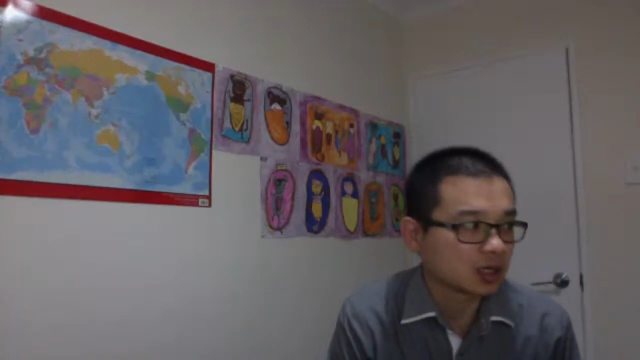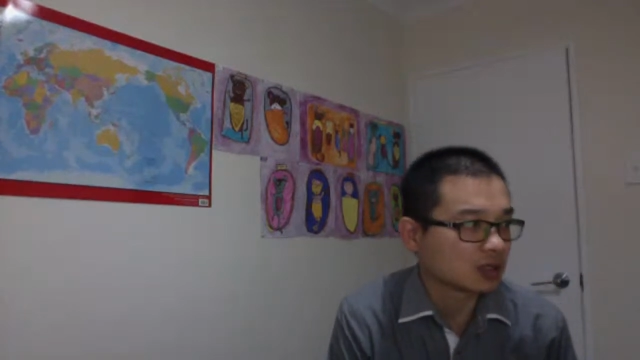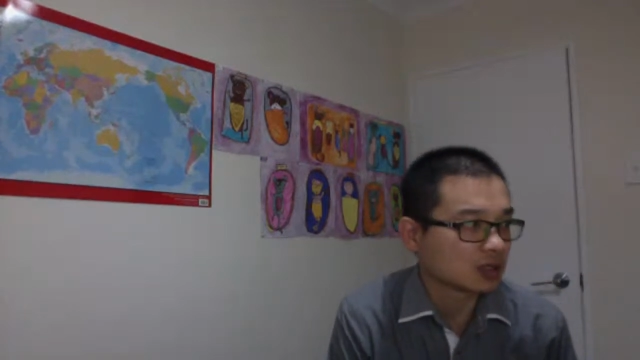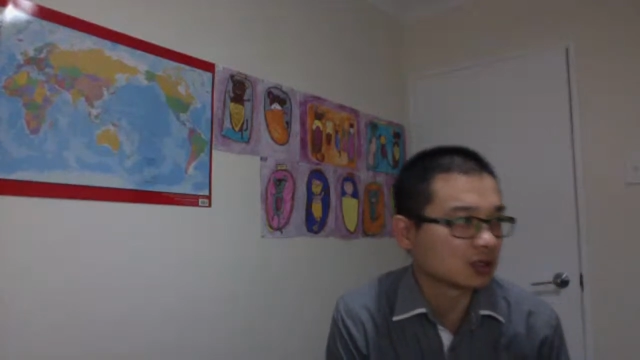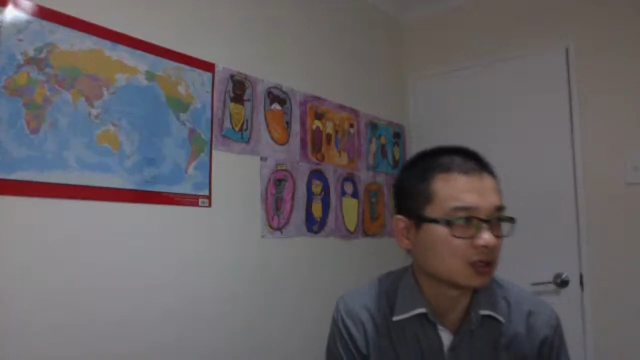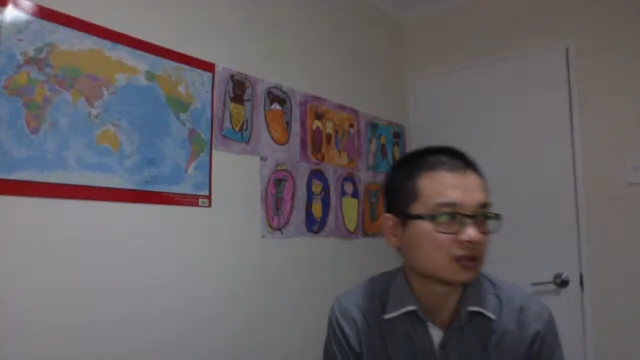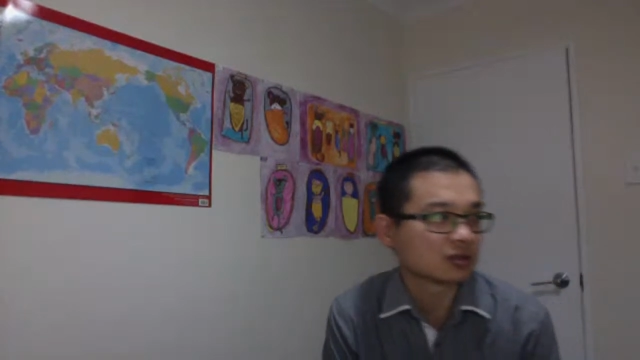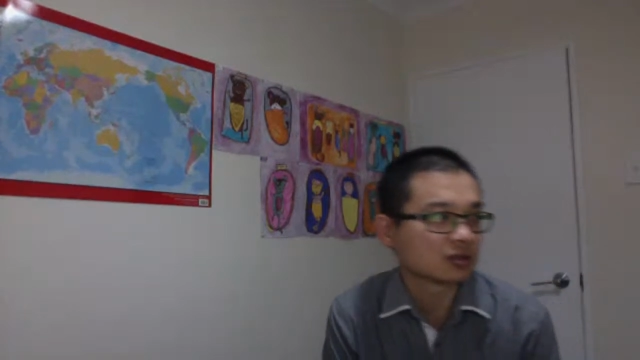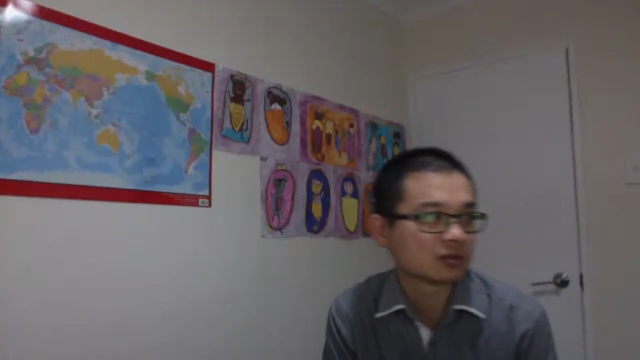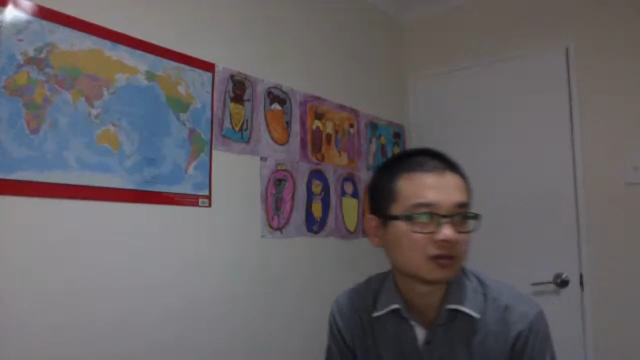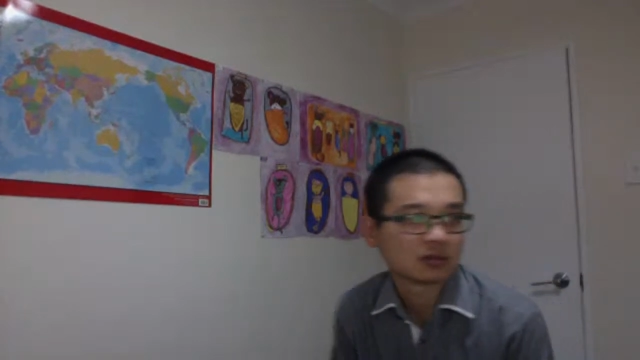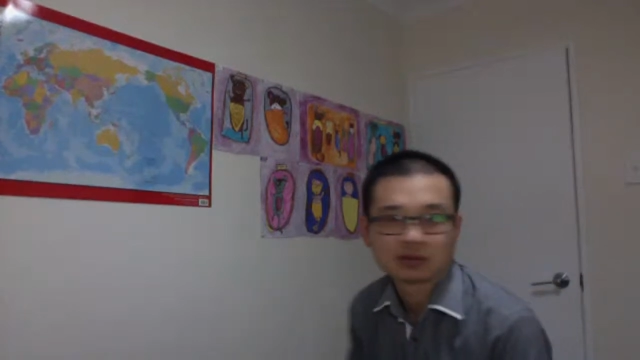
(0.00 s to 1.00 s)
like this,
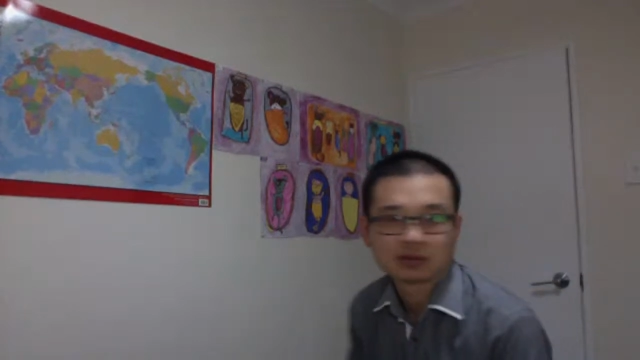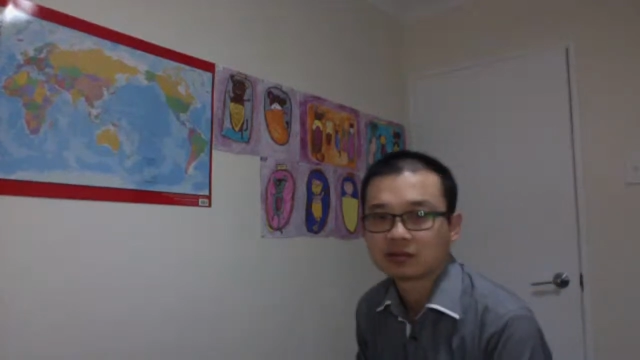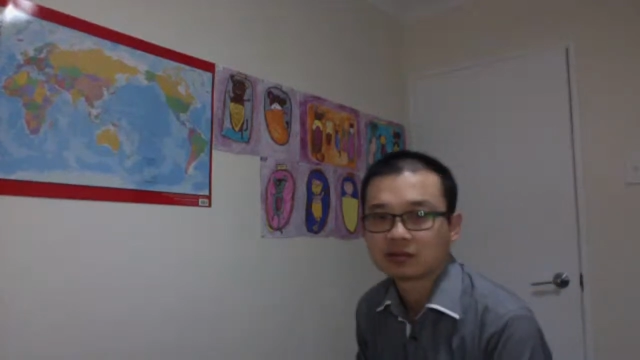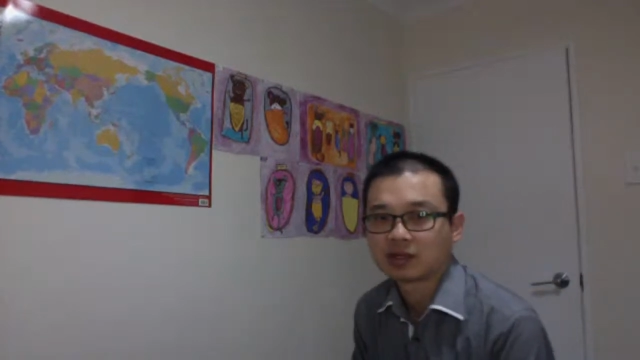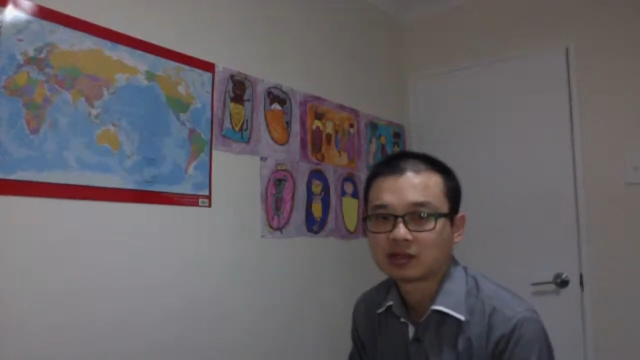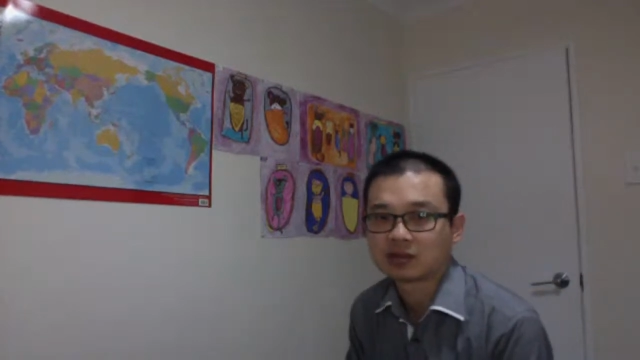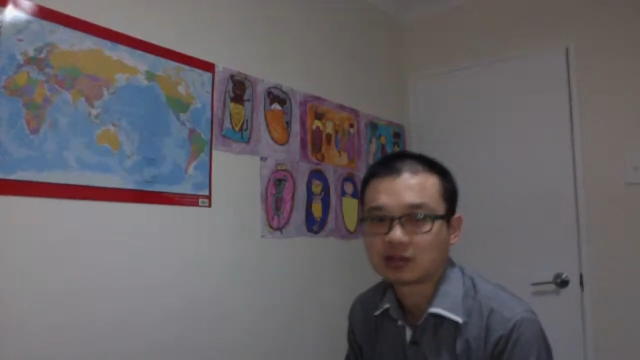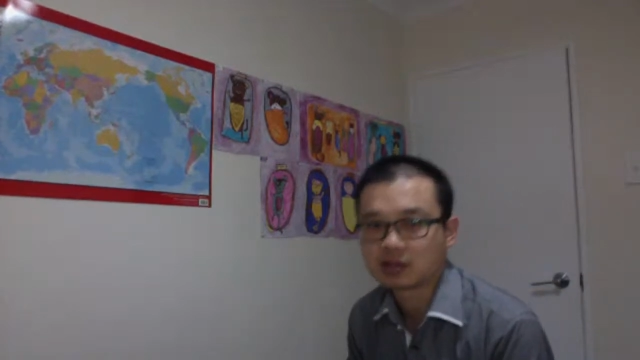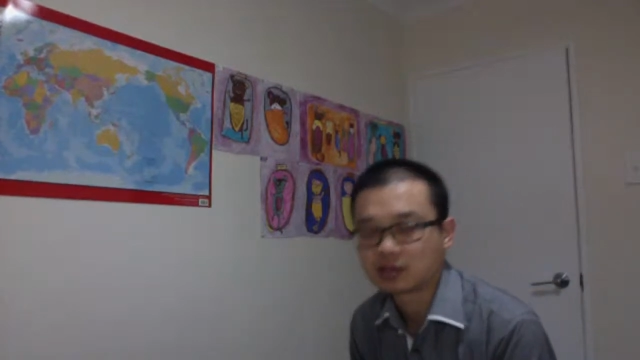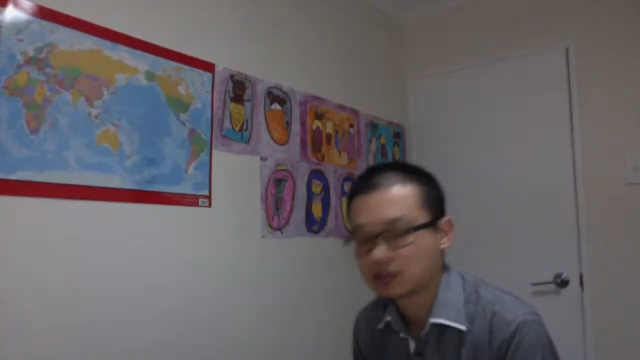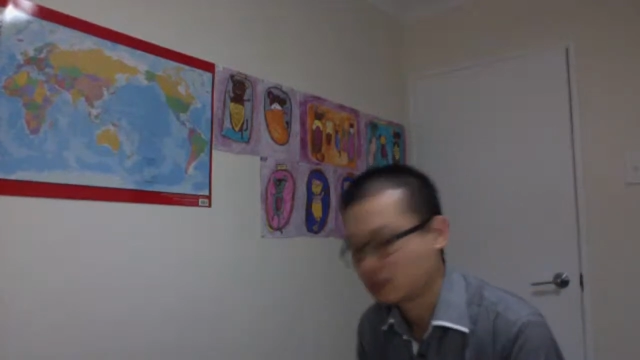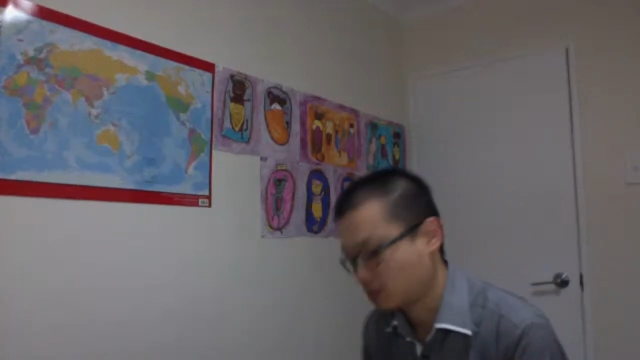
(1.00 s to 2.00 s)
as you can
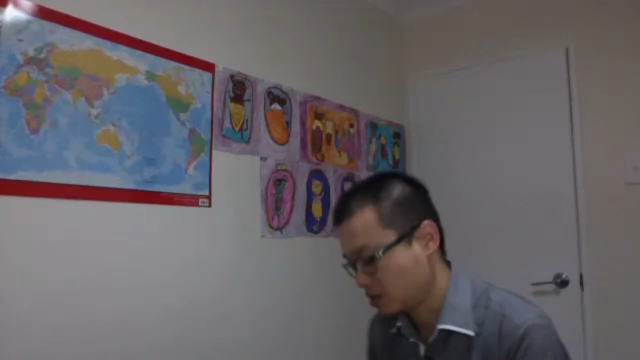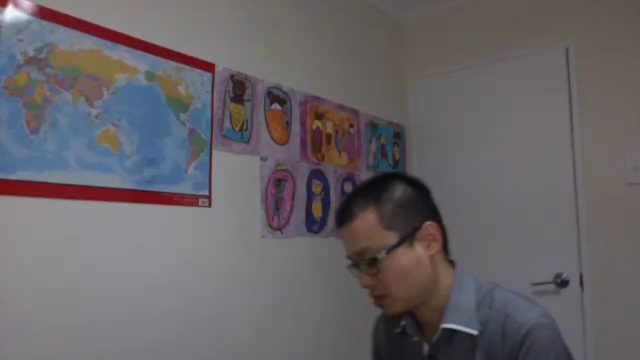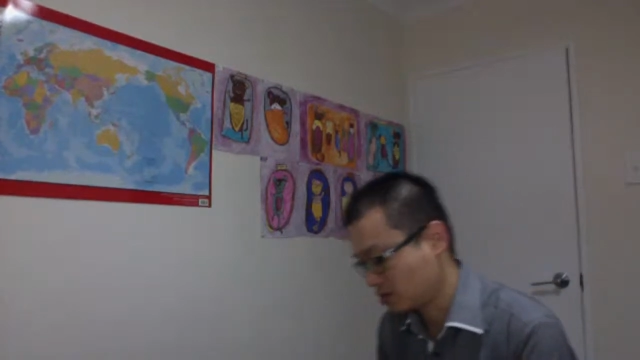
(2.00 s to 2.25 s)
see over here.